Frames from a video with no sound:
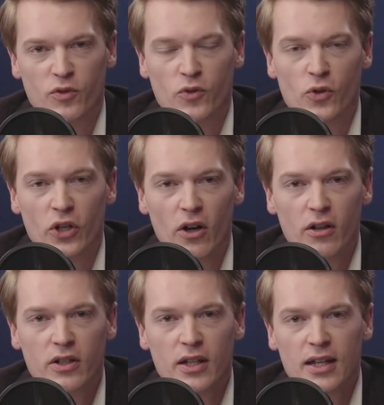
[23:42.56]
before
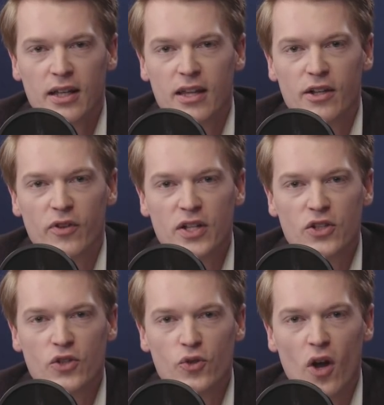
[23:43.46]
God, that offense
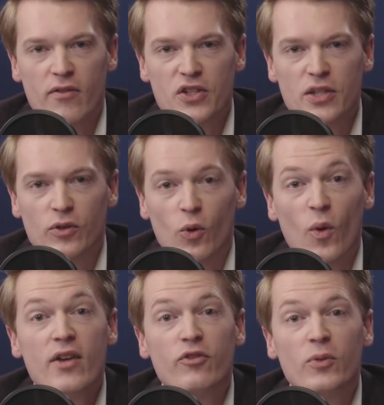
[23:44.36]
can drive us either
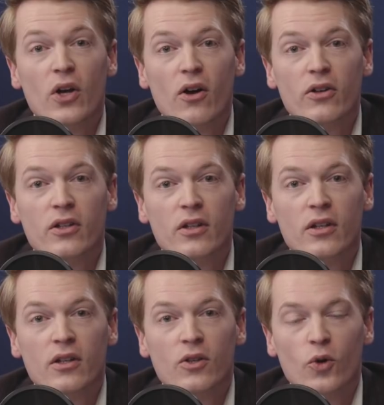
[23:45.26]
away from God
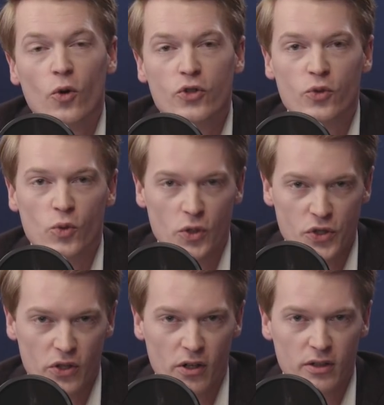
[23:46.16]
or
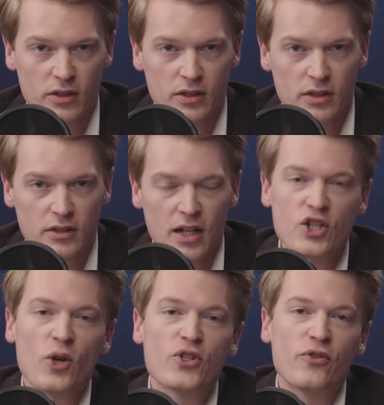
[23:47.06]
towards God. And
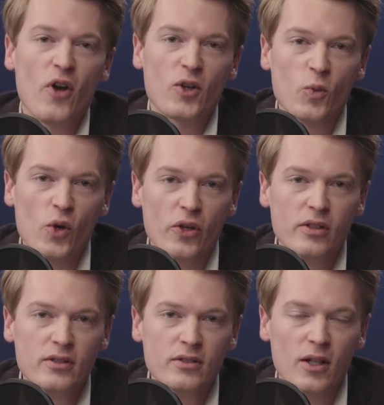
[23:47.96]
so is the final word.
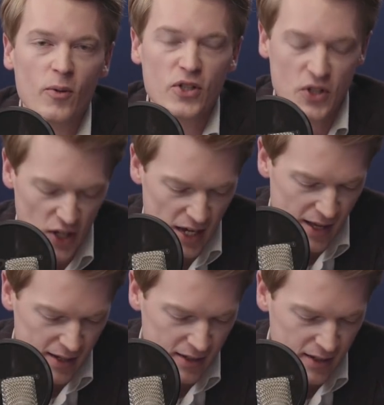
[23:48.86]
I wanted to say
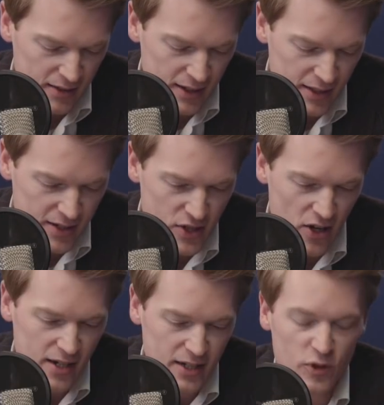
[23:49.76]
that little
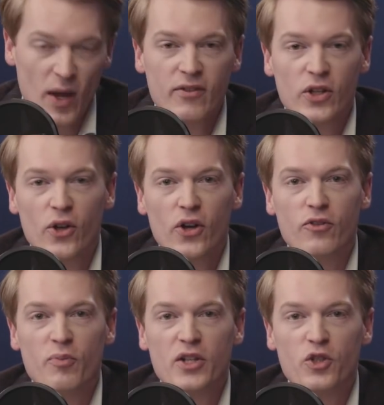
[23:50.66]
insight, and if you haven't heard
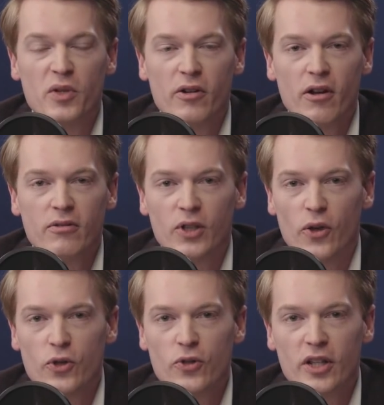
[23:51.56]
of Ben Shapiro,
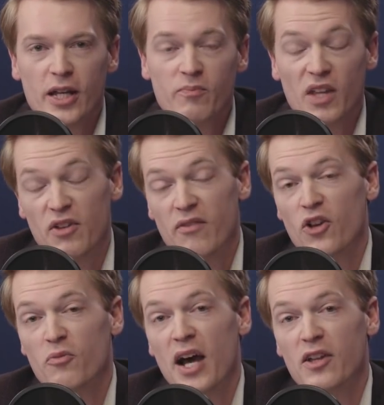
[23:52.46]
go Google him. If you haven't
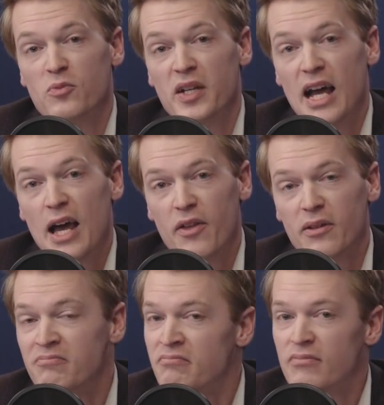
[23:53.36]
heard of Pastor
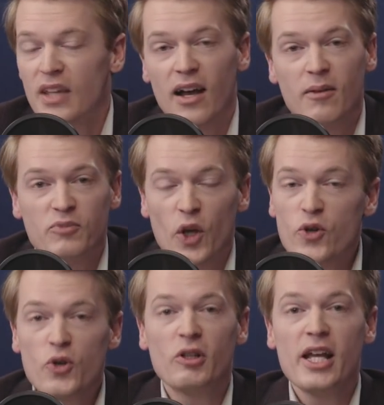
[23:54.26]
MacArthur, go
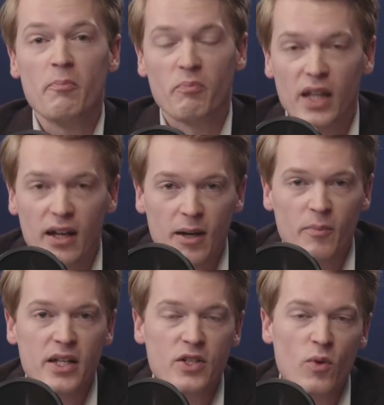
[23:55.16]
Google
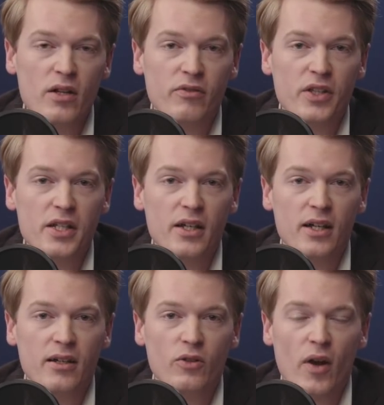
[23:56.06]
him. He's one of
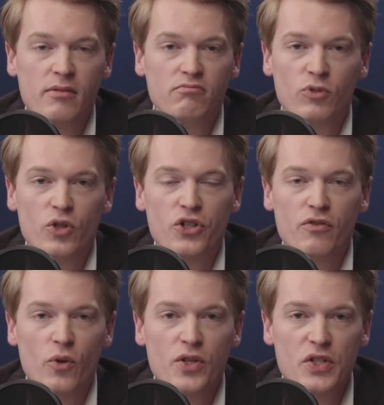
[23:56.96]
the great
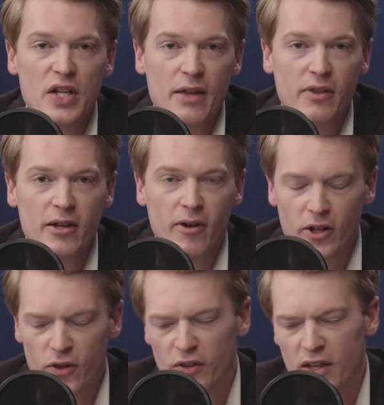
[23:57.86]
Christian voices out there. I
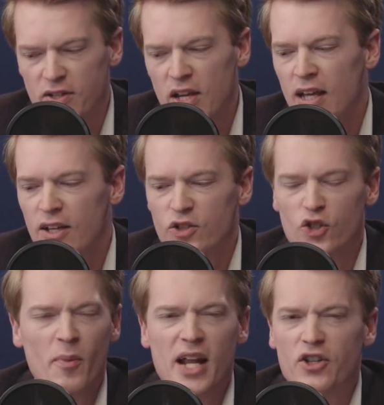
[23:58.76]
know that there's
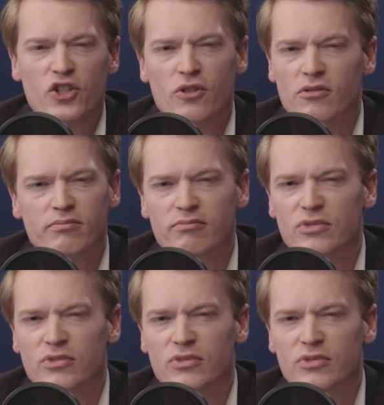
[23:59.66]
denominational